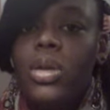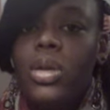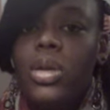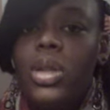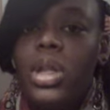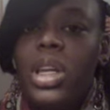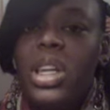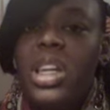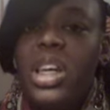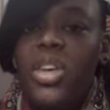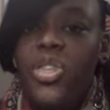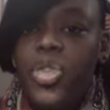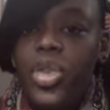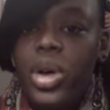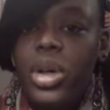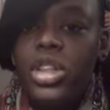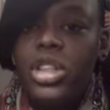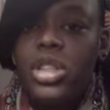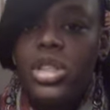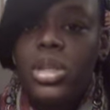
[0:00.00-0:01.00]
the
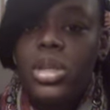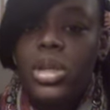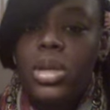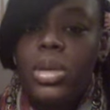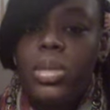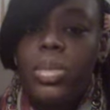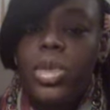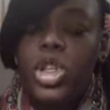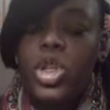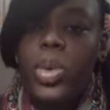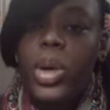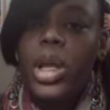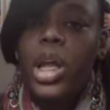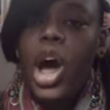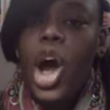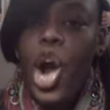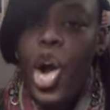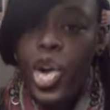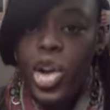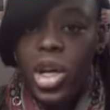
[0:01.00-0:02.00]
difference between a
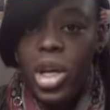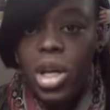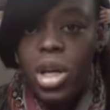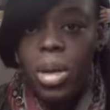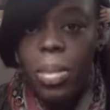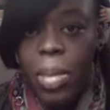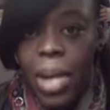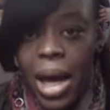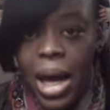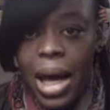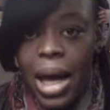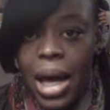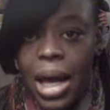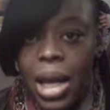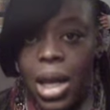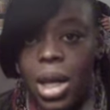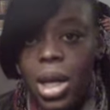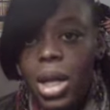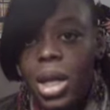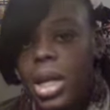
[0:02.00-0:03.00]
hurting good
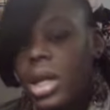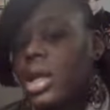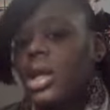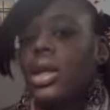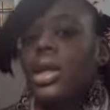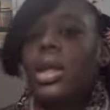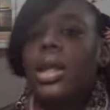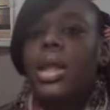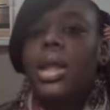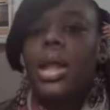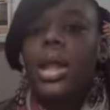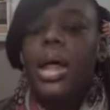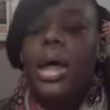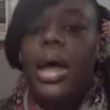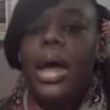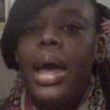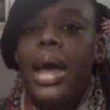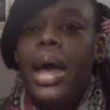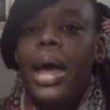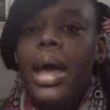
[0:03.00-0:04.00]
man
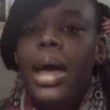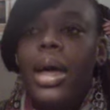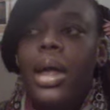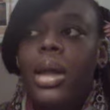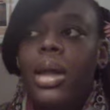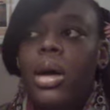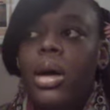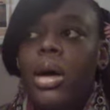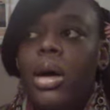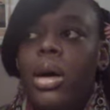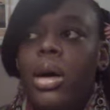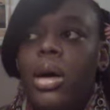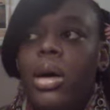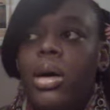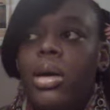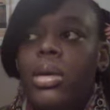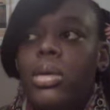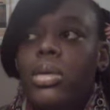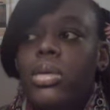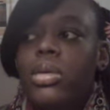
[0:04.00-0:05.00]
and
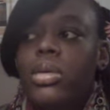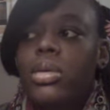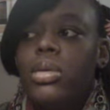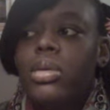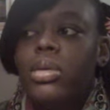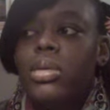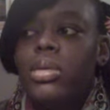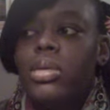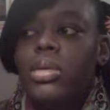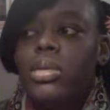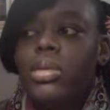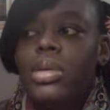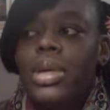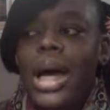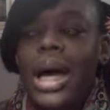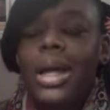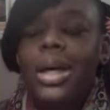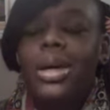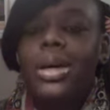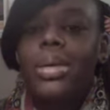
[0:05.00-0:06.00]

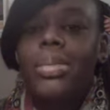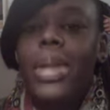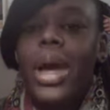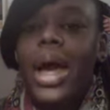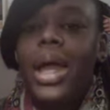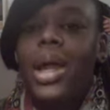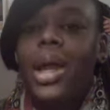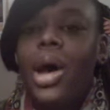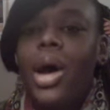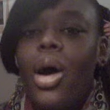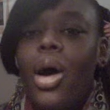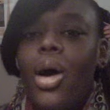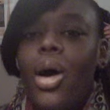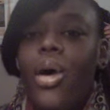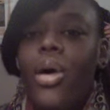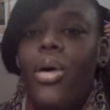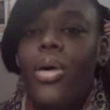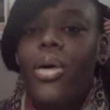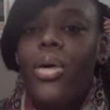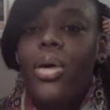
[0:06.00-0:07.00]
not a good man at
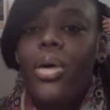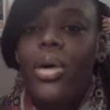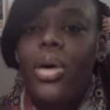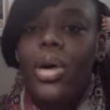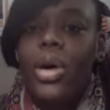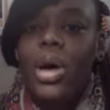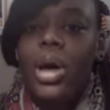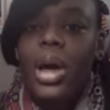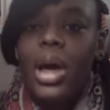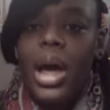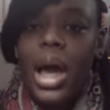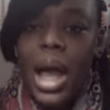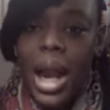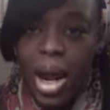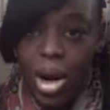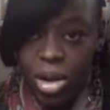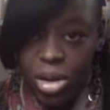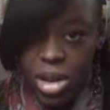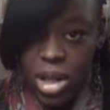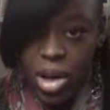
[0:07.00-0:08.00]
all. And
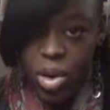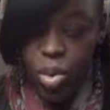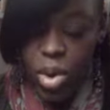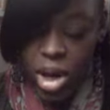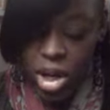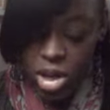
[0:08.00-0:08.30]
I don't think we